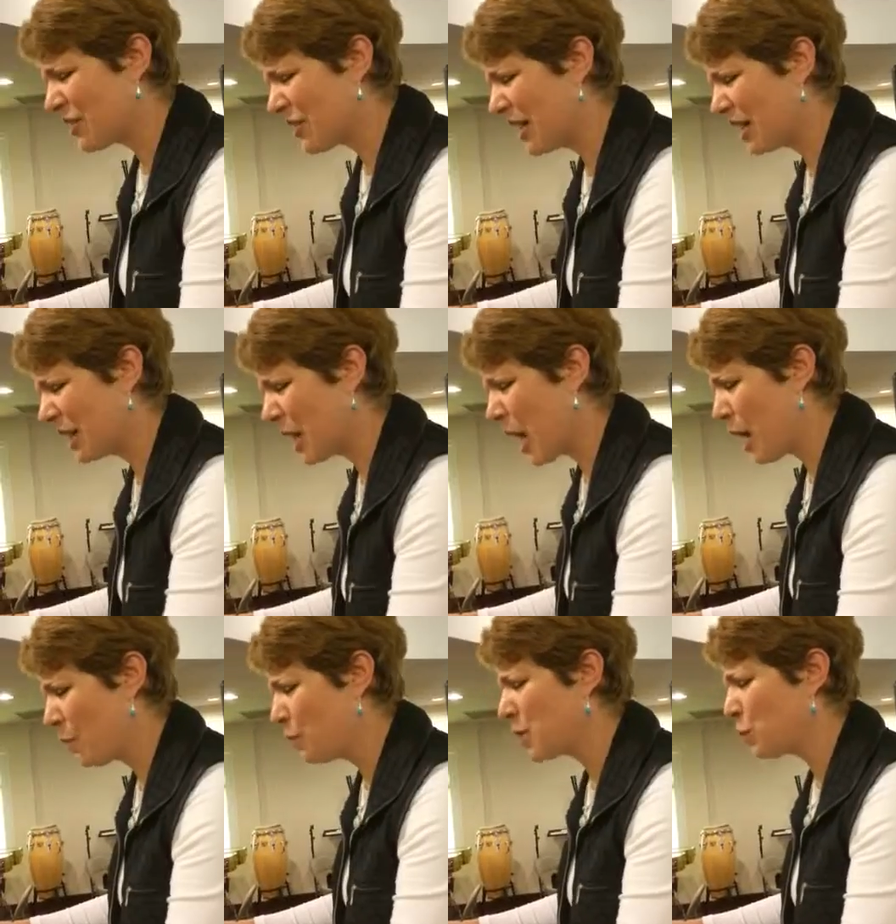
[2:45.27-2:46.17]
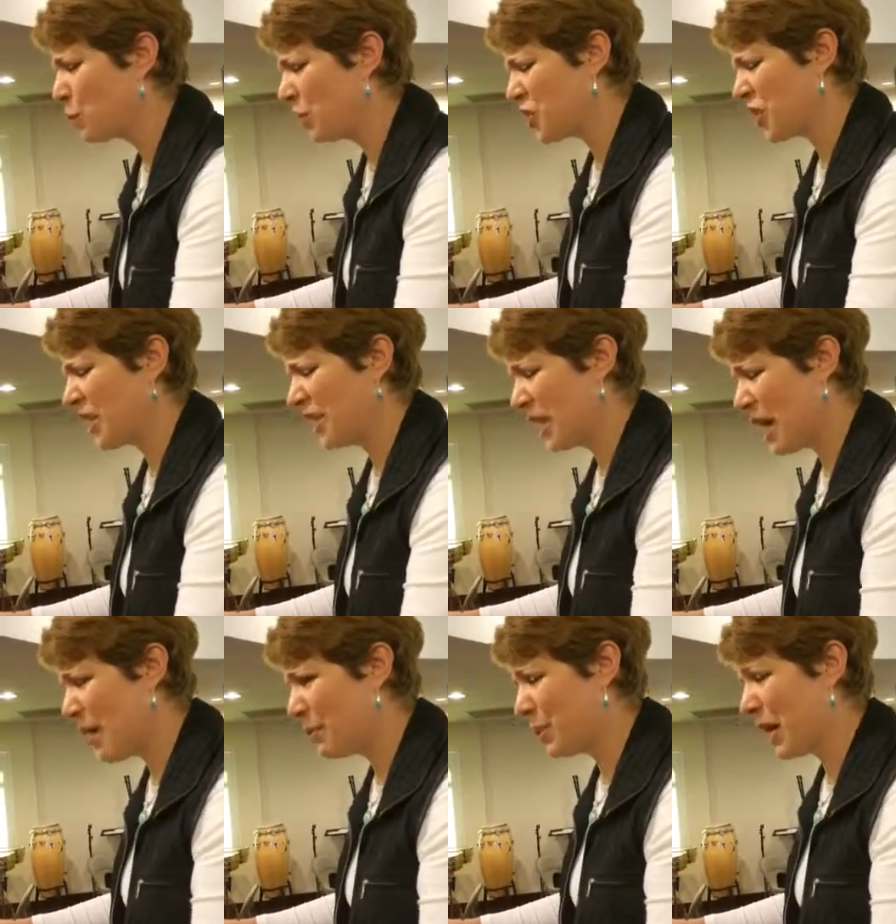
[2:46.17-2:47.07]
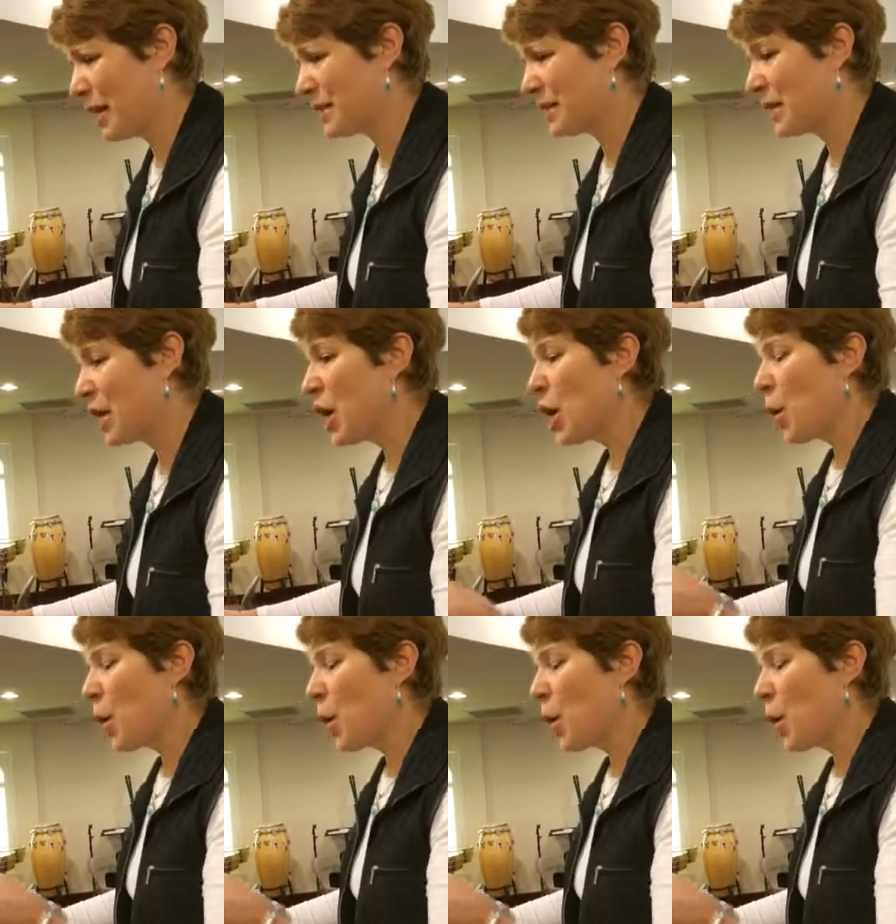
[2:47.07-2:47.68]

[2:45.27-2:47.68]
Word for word: great love with which he loved us,